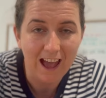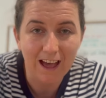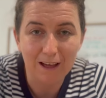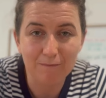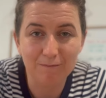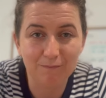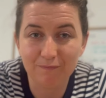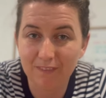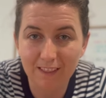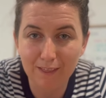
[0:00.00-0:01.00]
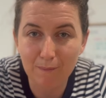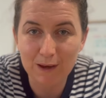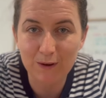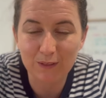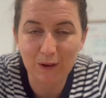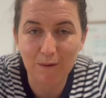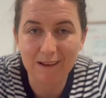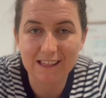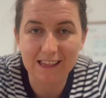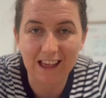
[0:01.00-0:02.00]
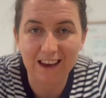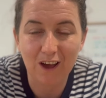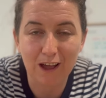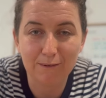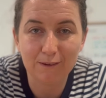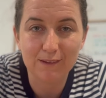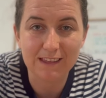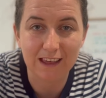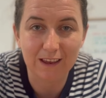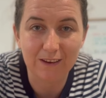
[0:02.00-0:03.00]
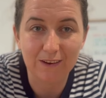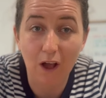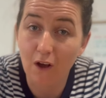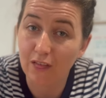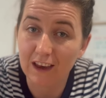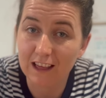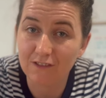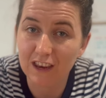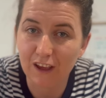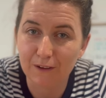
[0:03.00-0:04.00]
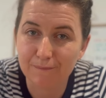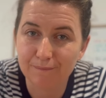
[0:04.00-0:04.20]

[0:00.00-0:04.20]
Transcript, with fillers: Um, let me know in the comments and I will see you on the next video.